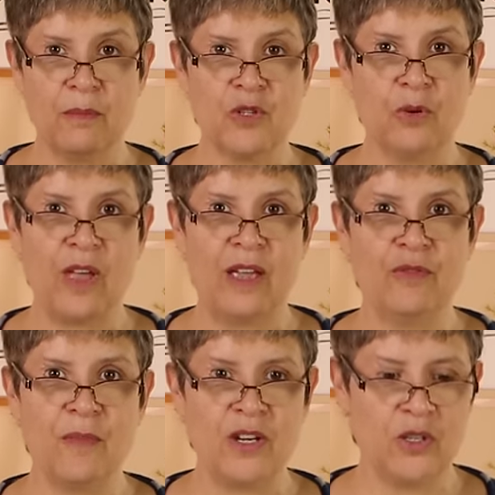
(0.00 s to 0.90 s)
I'm sure that
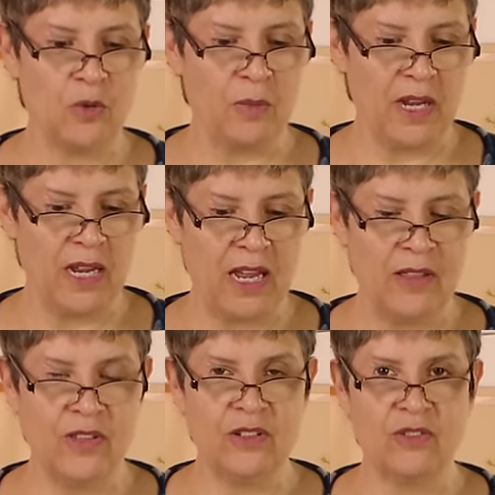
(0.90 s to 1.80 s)
information will be
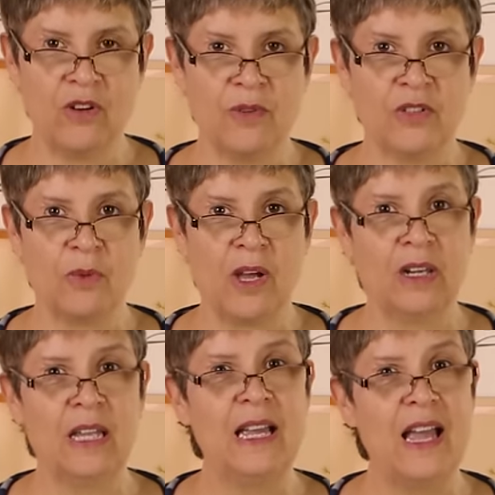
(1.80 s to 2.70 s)
in the description as
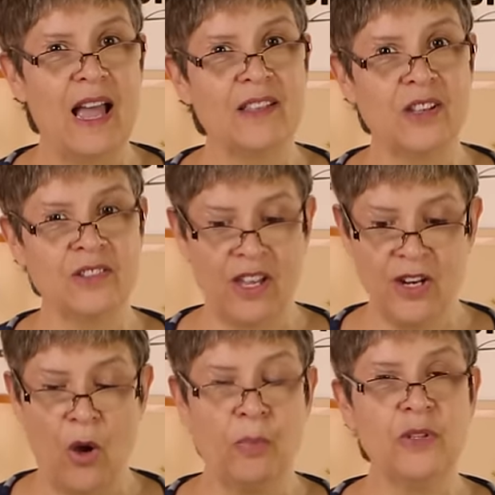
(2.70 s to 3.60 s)
well. As I
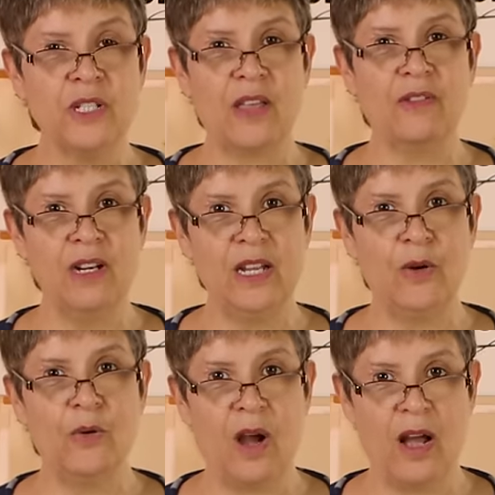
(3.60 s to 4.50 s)
said, I'll put together a
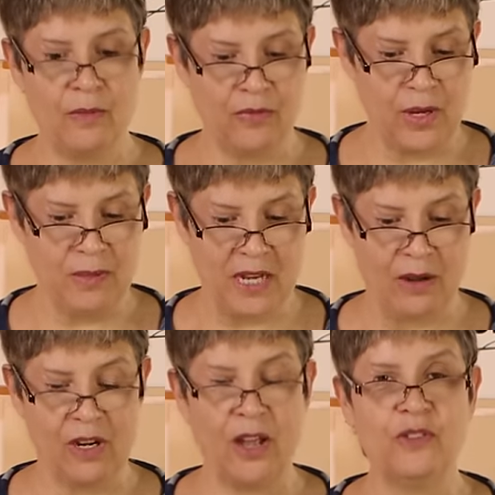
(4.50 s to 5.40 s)
little um, freebie
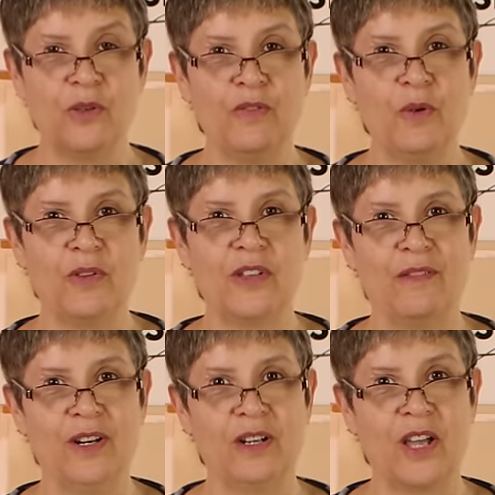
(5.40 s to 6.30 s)
download. So if you want to
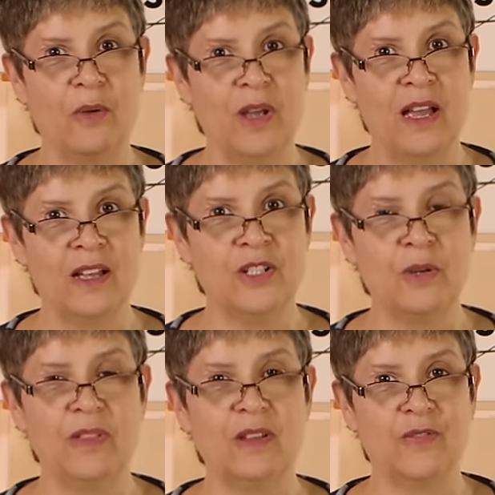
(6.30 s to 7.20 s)
have a little go at, at
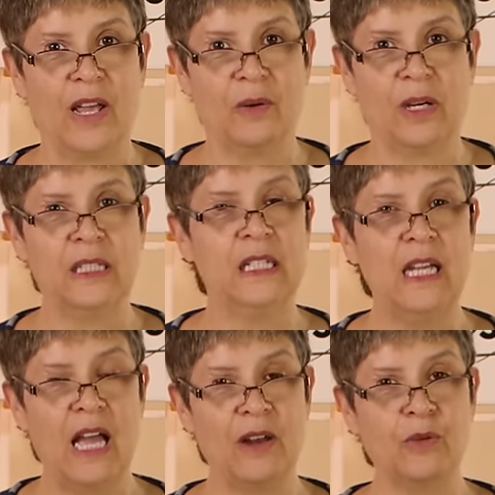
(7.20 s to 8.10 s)
doing this flower,
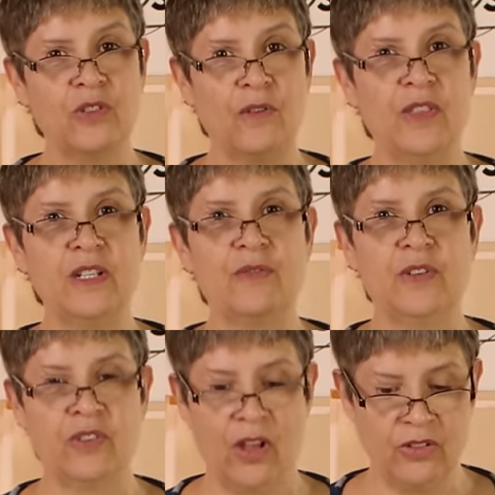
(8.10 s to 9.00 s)
and also for the
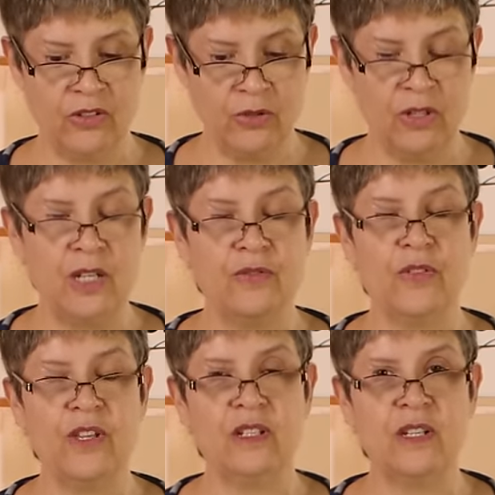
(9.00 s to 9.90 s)
different sizes you need
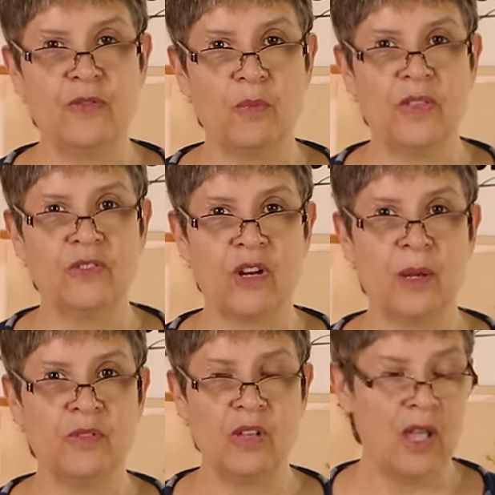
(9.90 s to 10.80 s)
for the different width
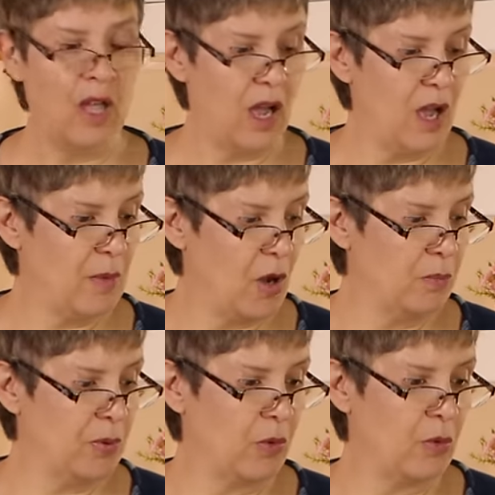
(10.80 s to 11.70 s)
strips. Um,
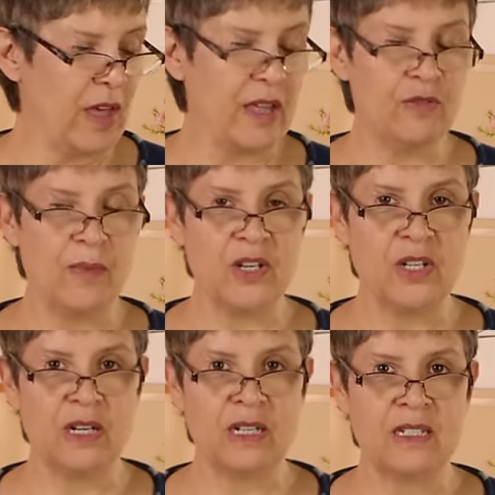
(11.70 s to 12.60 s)
I'll put all that
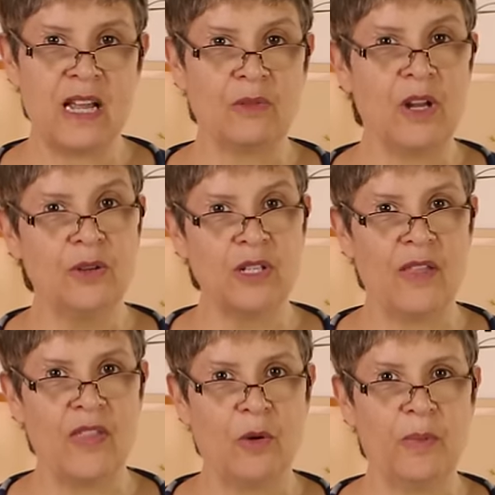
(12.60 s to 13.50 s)
information in a little download
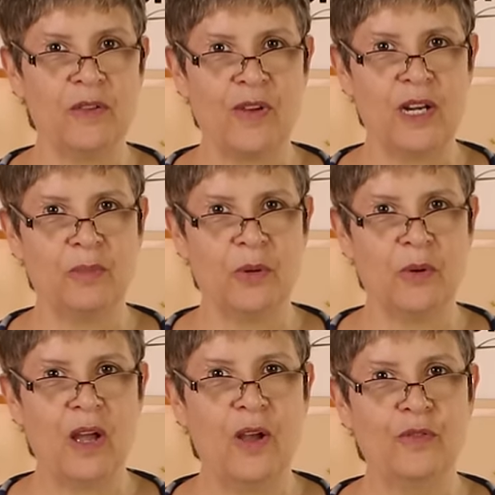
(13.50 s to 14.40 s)
and that will be
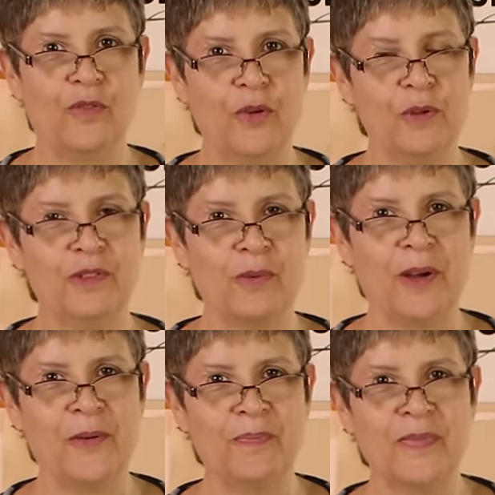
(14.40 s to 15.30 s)
available for you as
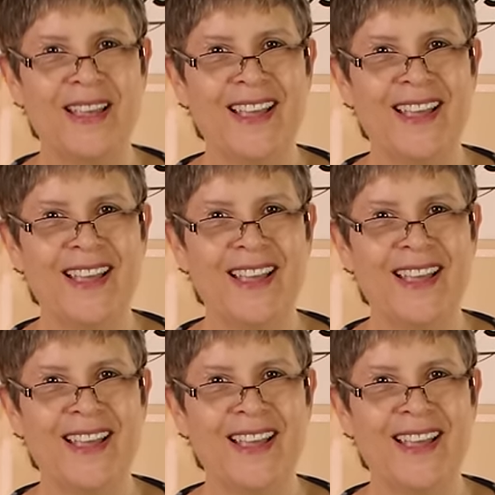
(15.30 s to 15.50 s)
well.